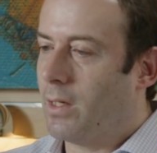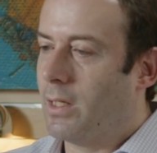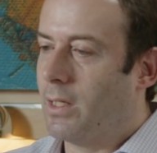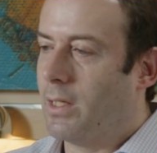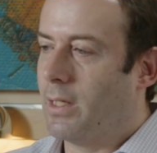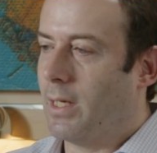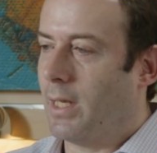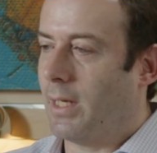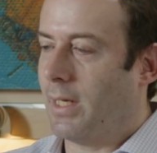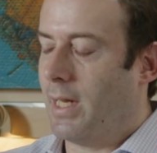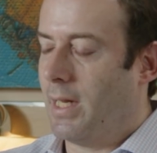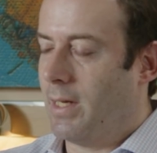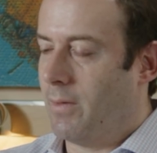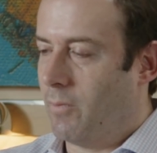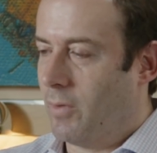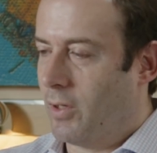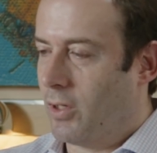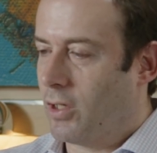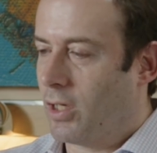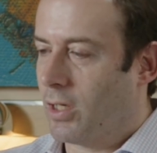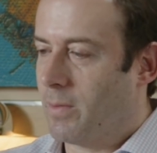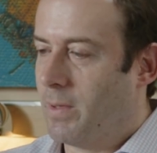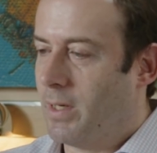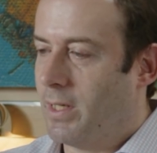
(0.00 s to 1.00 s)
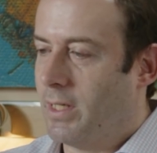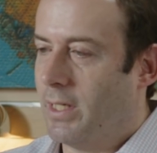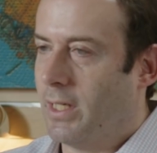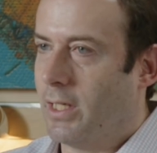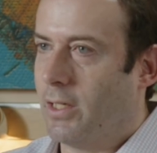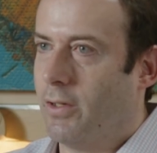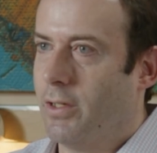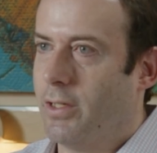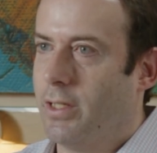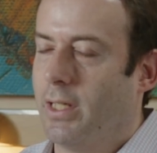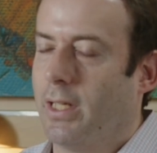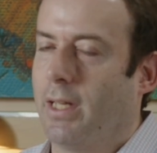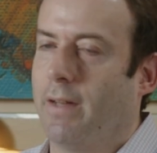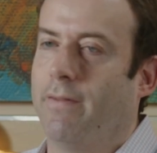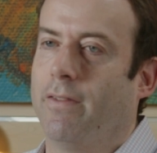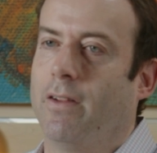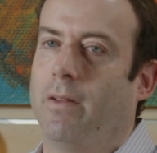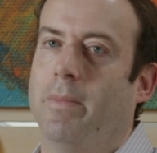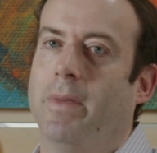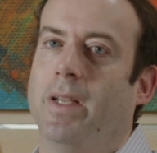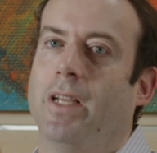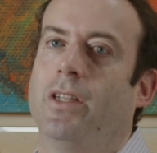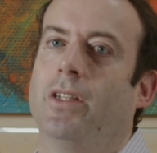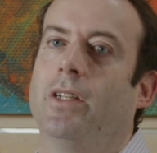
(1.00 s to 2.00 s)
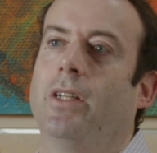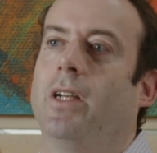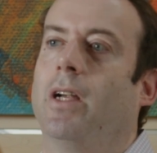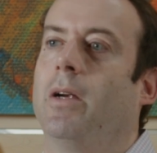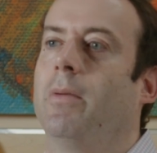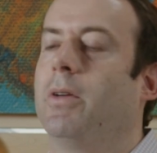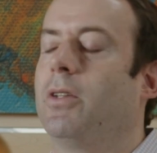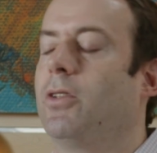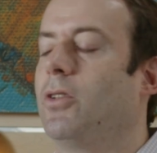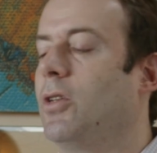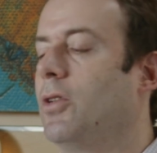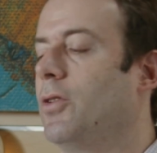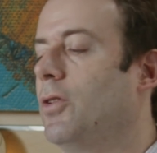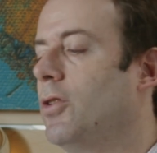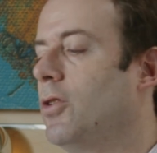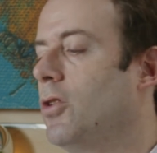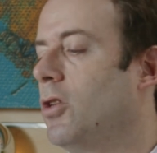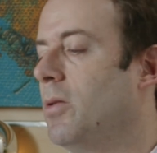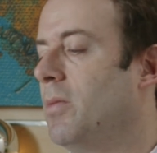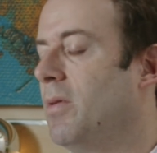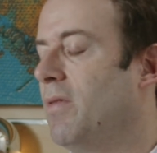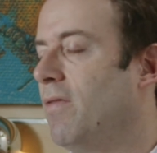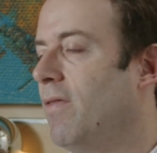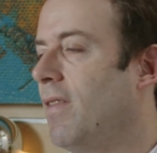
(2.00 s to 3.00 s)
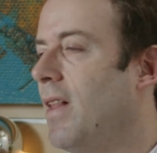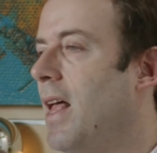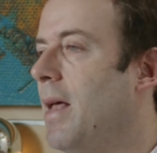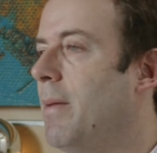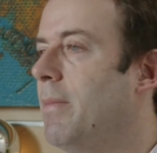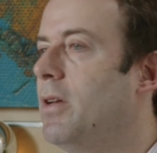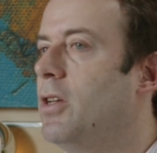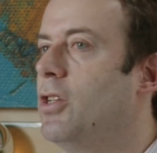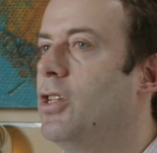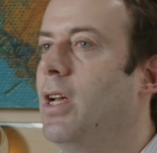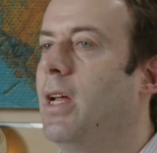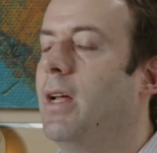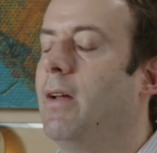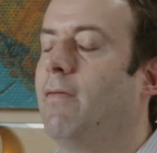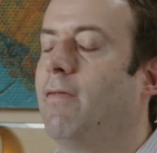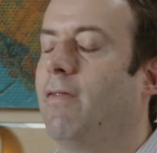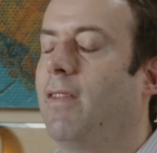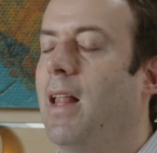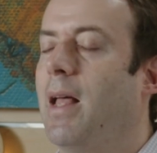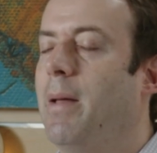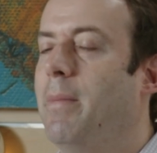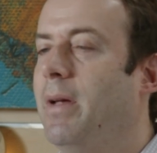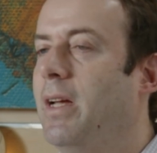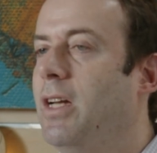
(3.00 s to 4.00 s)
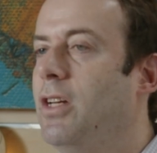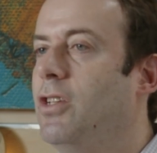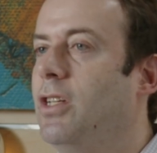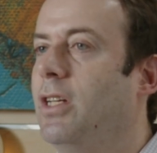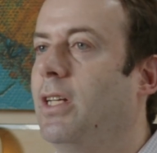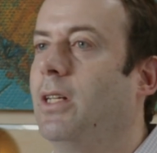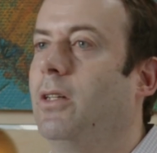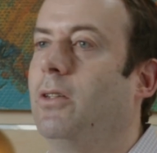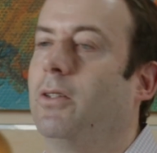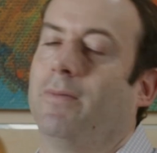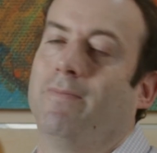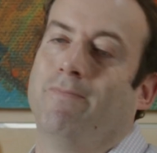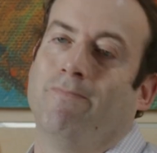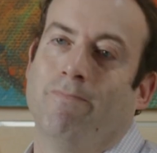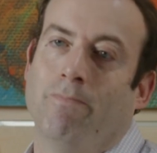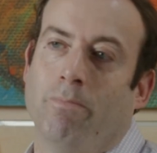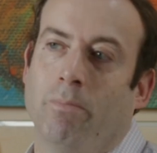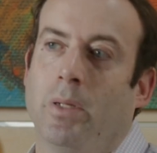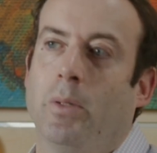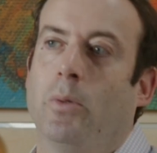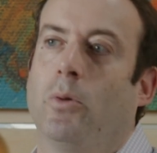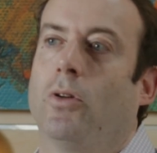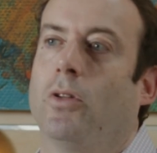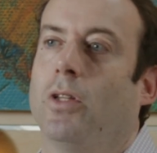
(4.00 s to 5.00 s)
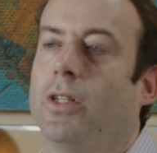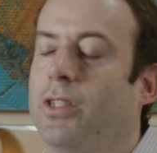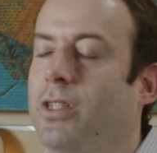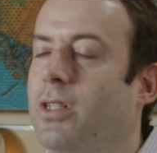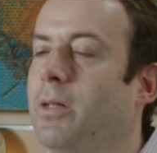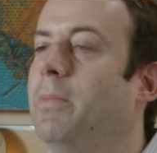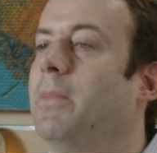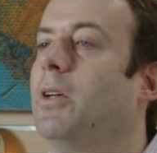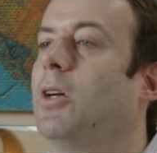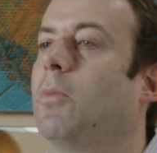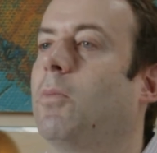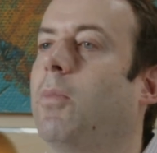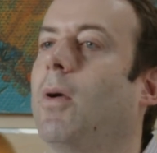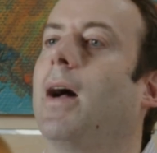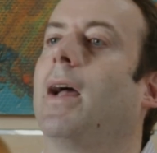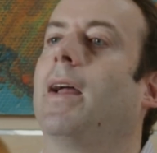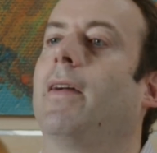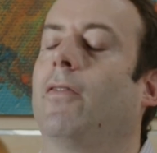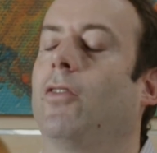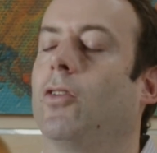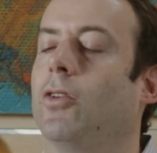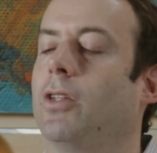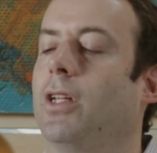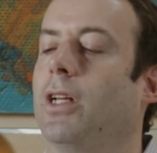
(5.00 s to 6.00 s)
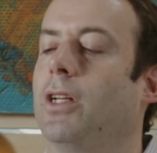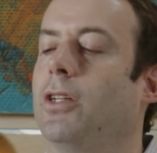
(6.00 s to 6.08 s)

again, we talked about decreasing inflammation. Everybody's heard the term inflammaging, or people who listen to me or probably have heard that